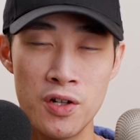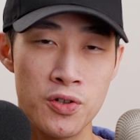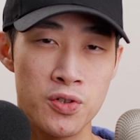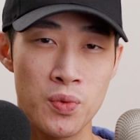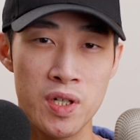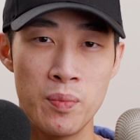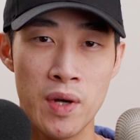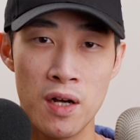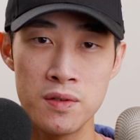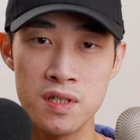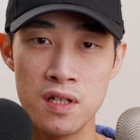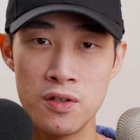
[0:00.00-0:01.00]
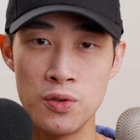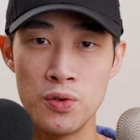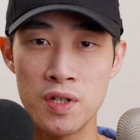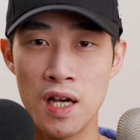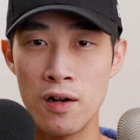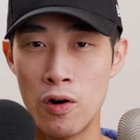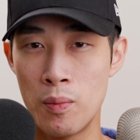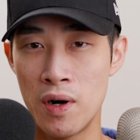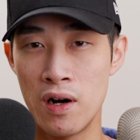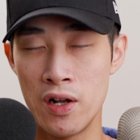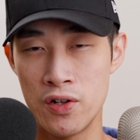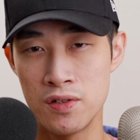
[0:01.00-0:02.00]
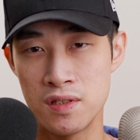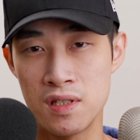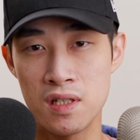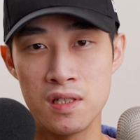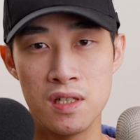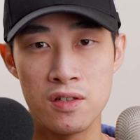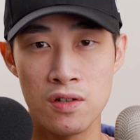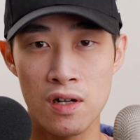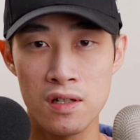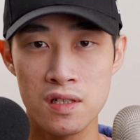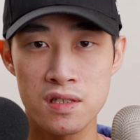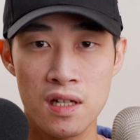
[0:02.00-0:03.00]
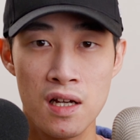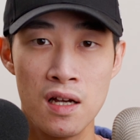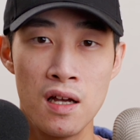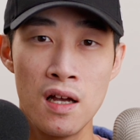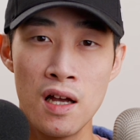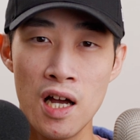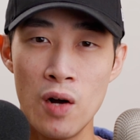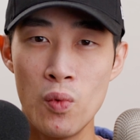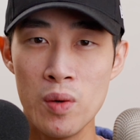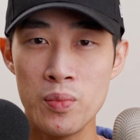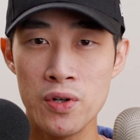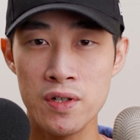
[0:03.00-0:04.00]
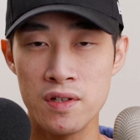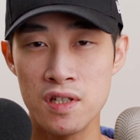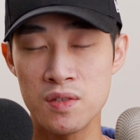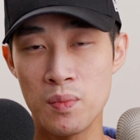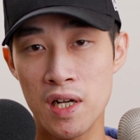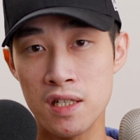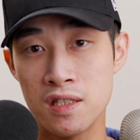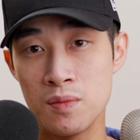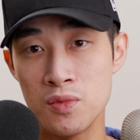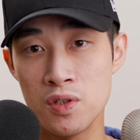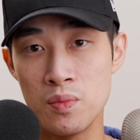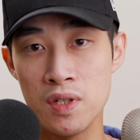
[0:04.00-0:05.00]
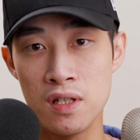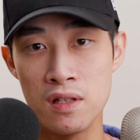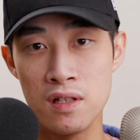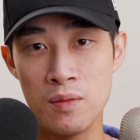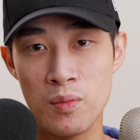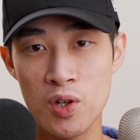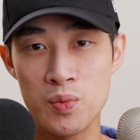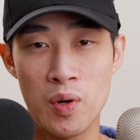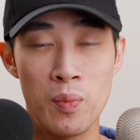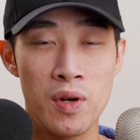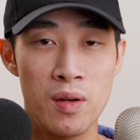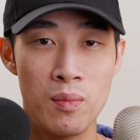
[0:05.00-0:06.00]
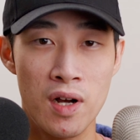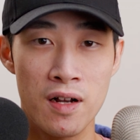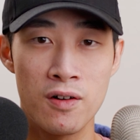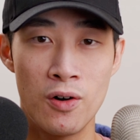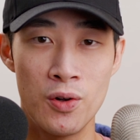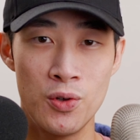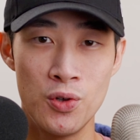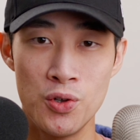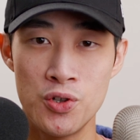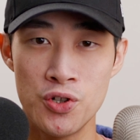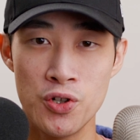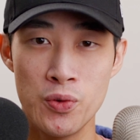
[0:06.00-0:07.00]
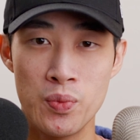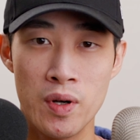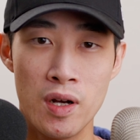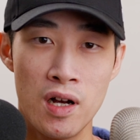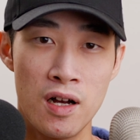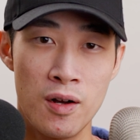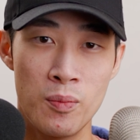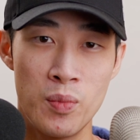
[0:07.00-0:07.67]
£120 here in the UK or about $160. At one point, this mic seemed to be the most popular mic on YouTube, uh,